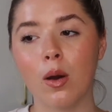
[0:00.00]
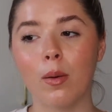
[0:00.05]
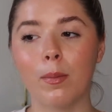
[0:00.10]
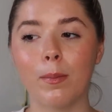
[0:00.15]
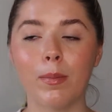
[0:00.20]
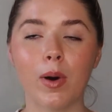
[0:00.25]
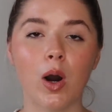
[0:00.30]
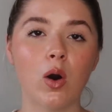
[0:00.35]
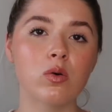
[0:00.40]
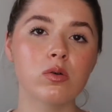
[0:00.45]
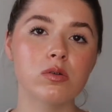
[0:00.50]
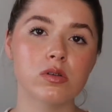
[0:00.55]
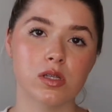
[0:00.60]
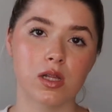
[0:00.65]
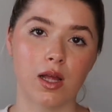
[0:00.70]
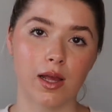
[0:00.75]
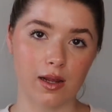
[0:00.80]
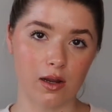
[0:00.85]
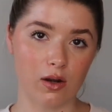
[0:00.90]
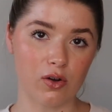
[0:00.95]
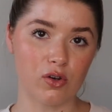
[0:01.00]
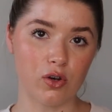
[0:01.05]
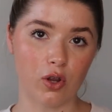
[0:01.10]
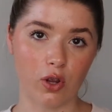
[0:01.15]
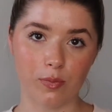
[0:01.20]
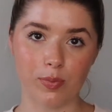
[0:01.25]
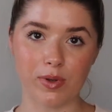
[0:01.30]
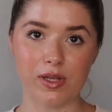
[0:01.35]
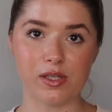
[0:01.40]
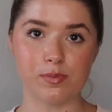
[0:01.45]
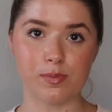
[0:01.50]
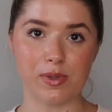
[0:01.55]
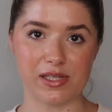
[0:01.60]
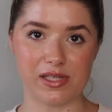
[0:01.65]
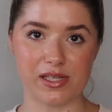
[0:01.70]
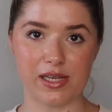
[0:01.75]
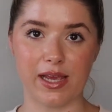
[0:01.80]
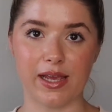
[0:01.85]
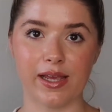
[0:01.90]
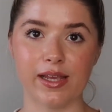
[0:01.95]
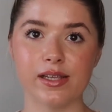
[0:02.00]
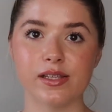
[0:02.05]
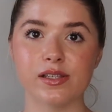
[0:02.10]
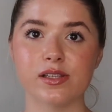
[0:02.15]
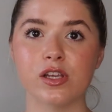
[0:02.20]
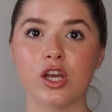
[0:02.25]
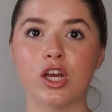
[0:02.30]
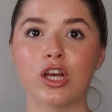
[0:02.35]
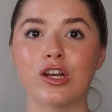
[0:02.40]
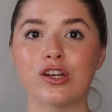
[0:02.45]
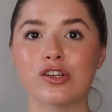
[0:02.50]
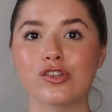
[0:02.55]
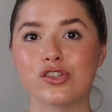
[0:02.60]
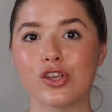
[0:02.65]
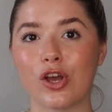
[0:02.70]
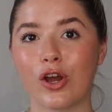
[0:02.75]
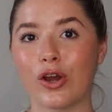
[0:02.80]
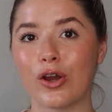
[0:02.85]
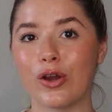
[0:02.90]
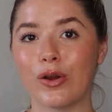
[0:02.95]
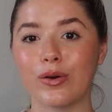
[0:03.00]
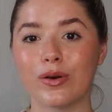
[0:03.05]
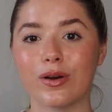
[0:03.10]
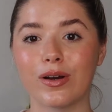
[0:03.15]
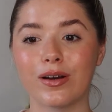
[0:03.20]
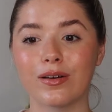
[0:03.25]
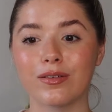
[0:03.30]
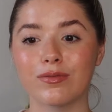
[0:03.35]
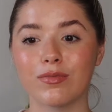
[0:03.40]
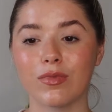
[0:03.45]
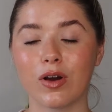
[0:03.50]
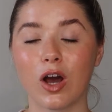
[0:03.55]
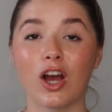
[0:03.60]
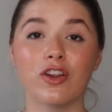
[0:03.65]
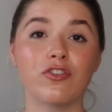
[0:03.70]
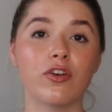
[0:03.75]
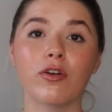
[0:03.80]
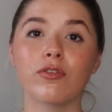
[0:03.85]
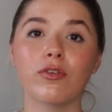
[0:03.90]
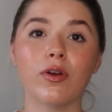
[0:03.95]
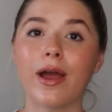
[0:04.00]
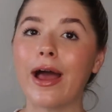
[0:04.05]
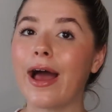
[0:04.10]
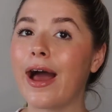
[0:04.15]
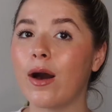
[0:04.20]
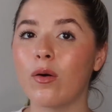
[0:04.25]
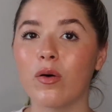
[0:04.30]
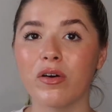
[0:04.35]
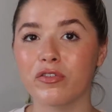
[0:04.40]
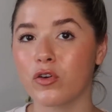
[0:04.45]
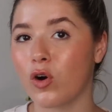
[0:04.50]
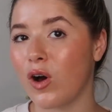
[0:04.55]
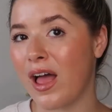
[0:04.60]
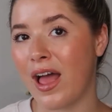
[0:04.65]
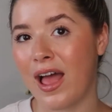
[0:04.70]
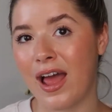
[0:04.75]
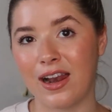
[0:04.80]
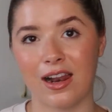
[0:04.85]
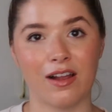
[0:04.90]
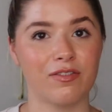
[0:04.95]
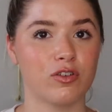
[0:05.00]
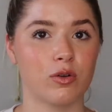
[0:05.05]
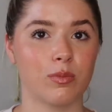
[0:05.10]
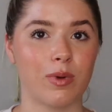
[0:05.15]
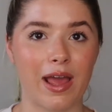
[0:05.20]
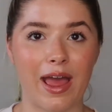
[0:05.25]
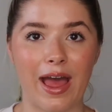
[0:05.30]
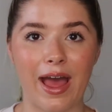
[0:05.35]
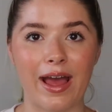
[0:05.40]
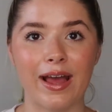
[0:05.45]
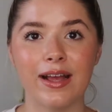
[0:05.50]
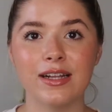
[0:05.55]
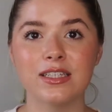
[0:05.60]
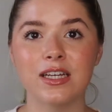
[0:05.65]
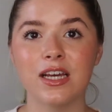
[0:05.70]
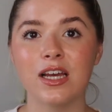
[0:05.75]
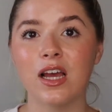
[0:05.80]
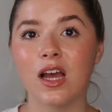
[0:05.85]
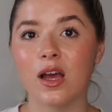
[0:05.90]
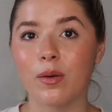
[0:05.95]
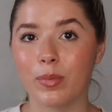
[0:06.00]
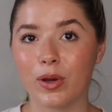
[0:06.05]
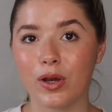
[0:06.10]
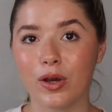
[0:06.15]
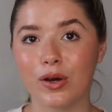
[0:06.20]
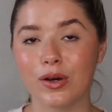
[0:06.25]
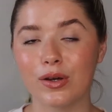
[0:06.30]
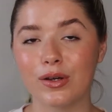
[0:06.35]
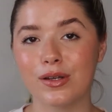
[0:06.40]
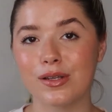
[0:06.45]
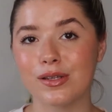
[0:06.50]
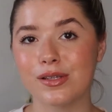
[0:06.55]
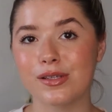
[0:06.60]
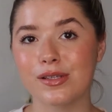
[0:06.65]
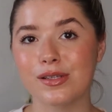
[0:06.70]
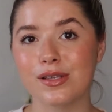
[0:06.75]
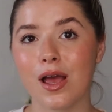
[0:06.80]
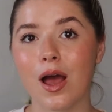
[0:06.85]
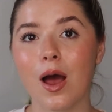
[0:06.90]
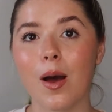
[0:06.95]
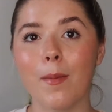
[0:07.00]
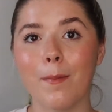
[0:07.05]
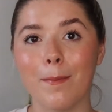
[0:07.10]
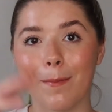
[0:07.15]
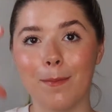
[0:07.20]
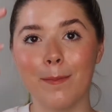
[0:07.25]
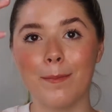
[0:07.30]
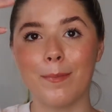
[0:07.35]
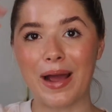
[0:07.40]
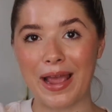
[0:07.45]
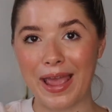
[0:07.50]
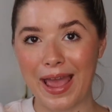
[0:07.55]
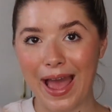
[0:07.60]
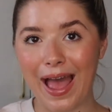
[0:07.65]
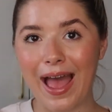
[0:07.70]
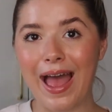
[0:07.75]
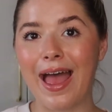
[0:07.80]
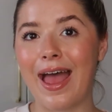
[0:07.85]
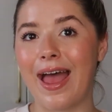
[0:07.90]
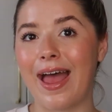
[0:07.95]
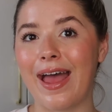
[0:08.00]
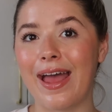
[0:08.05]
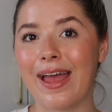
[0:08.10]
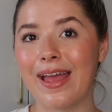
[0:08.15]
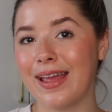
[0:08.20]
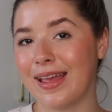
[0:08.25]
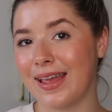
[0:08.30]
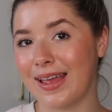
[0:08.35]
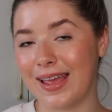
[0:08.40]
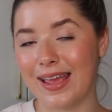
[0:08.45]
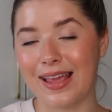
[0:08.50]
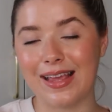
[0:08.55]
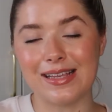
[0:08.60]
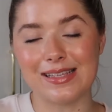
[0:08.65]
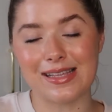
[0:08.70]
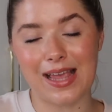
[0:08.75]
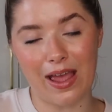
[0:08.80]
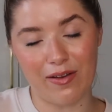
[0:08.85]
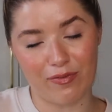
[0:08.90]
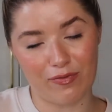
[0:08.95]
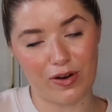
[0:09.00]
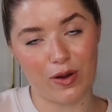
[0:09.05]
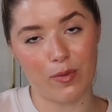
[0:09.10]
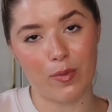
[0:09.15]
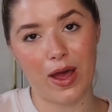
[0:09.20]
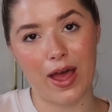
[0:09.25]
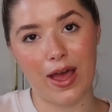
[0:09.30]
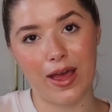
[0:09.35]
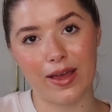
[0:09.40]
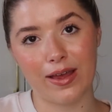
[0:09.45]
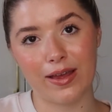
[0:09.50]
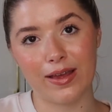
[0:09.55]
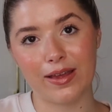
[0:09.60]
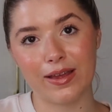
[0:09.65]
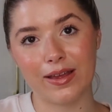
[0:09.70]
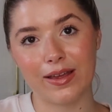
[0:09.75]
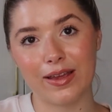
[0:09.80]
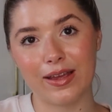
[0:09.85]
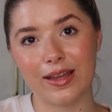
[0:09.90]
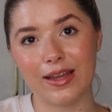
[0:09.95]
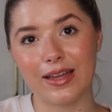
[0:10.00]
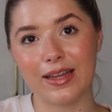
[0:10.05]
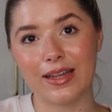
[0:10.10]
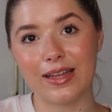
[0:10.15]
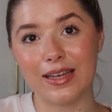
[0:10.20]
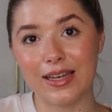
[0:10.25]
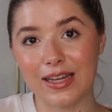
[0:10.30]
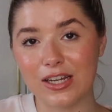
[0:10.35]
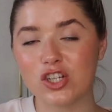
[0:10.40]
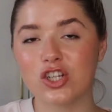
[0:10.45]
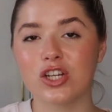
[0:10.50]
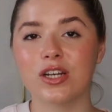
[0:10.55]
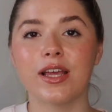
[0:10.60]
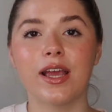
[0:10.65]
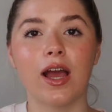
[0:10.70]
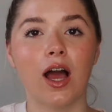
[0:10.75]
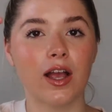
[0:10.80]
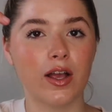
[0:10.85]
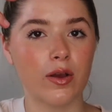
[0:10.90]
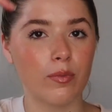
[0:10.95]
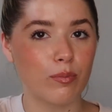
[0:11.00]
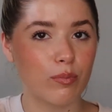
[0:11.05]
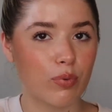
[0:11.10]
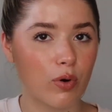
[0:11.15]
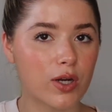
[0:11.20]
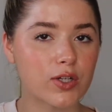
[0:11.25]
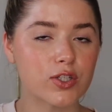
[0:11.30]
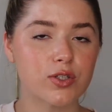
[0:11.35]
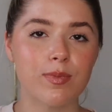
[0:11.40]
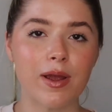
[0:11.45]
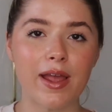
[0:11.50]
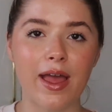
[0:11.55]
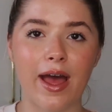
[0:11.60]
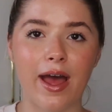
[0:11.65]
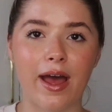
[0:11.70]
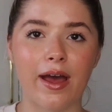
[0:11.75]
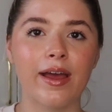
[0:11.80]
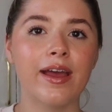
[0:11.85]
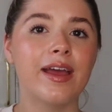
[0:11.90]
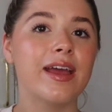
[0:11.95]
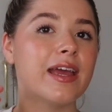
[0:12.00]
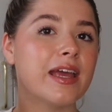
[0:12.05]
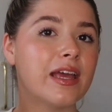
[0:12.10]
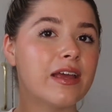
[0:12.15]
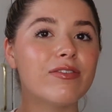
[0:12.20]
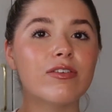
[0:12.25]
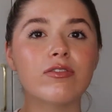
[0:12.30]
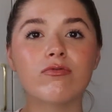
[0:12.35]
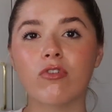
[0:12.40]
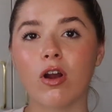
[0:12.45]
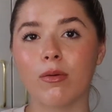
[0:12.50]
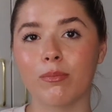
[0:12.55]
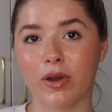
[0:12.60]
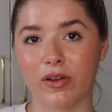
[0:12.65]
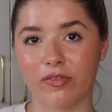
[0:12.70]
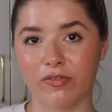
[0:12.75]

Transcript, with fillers: molts like nobody's business so i don't know how i've got hair left on my head because my hair is everywhere literally i can brush my hair even run my